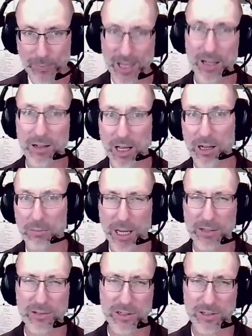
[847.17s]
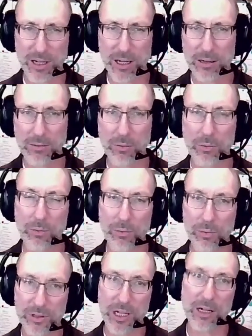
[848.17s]
in database design
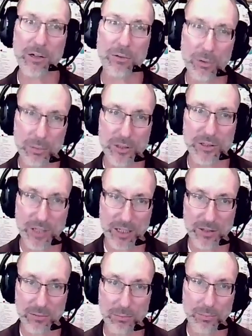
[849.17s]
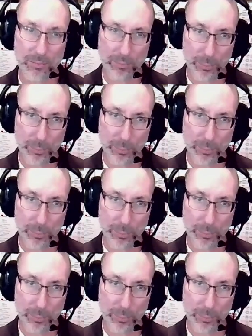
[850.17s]
was data normalization.